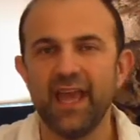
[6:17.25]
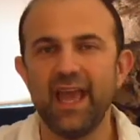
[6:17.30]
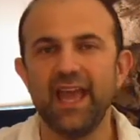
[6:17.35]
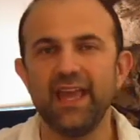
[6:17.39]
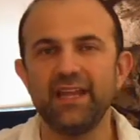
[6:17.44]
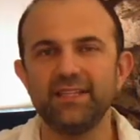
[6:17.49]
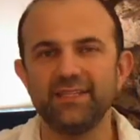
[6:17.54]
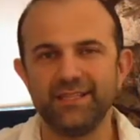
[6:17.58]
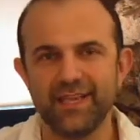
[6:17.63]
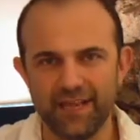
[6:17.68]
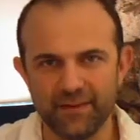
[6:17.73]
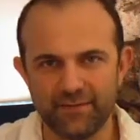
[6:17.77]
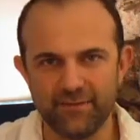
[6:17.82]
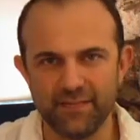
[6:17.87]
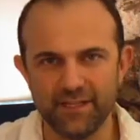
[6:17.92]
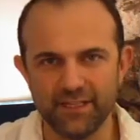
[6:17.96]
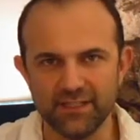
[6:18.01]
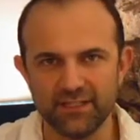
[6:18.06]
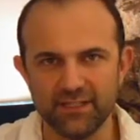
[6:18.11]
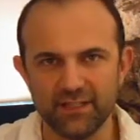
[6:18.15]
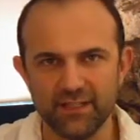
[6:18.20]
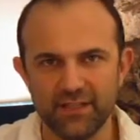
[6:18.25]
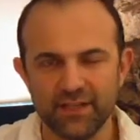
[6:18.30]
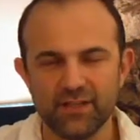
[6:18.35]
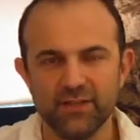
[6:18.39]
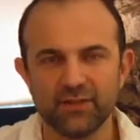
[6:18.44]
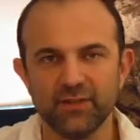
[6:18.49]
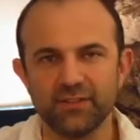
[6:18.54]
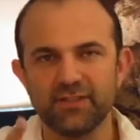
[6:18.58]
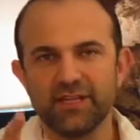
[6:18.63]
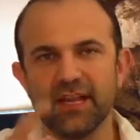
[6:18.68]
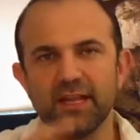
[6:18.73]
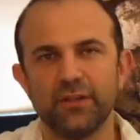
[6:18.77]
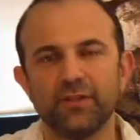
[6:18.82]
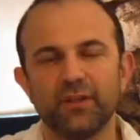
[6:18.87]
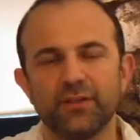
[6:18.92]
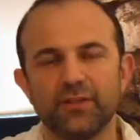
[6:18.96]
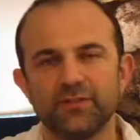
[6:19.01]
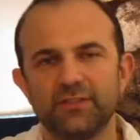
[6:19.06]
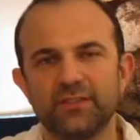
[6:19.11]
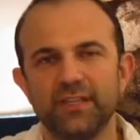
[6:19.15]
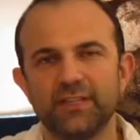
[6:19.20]
and 10 feet. So let's take a
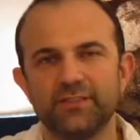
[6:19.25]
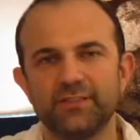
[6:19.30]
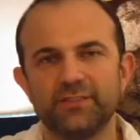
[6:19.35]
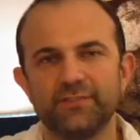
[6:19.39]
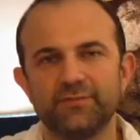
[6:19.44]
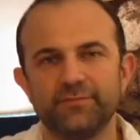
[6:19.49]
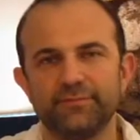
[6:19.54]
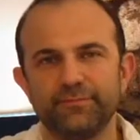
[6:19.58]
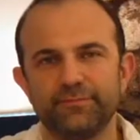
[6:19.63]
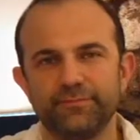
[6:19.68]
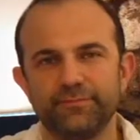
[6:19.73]
look at those tests.